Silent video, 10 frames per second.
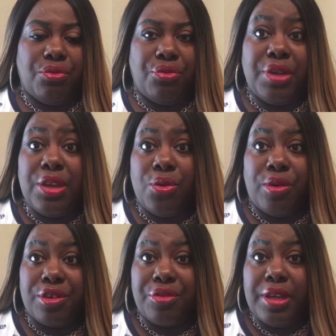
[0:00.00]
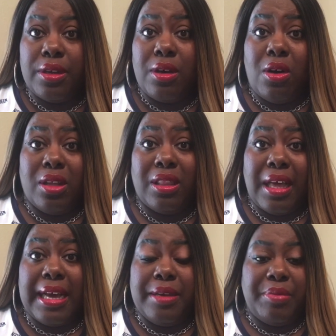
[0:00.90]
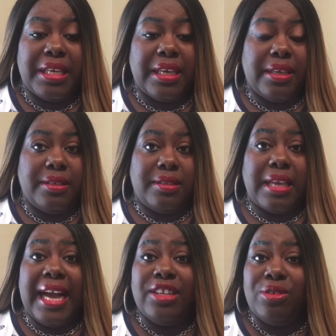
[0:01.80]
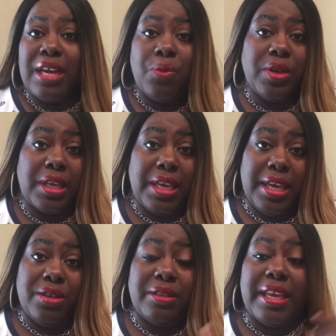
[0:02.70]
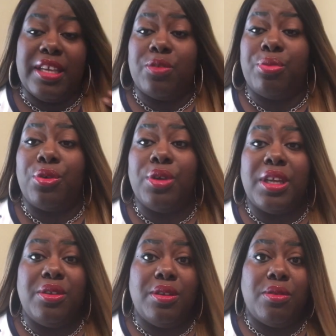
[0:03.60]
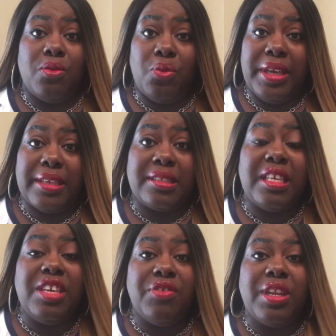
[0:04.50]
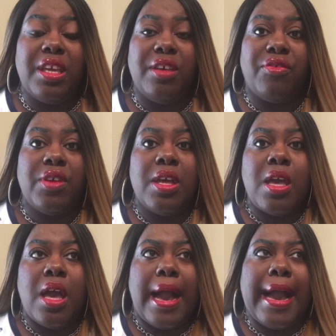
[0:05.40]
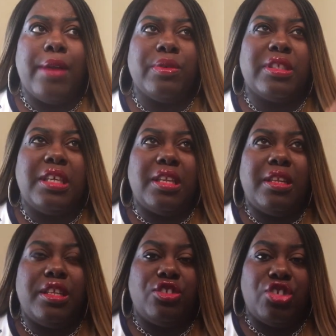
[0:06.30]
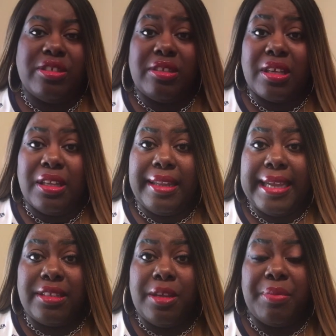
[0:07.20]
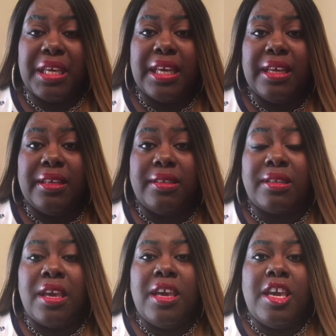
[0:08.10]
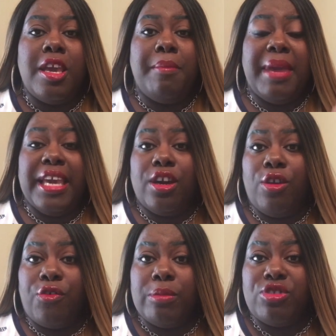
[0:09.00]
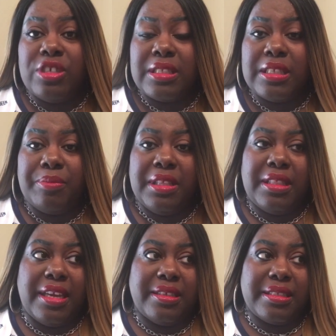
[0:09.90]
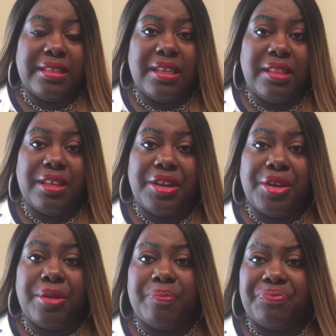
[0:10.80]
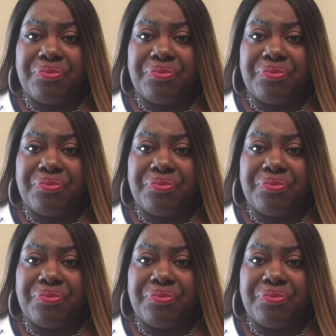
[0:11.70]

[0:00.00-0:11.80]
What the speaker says: reorder it online because I do not want a candle that has broken wicks, even if I was getting it just to collect it, because it may go from just something that is sitting there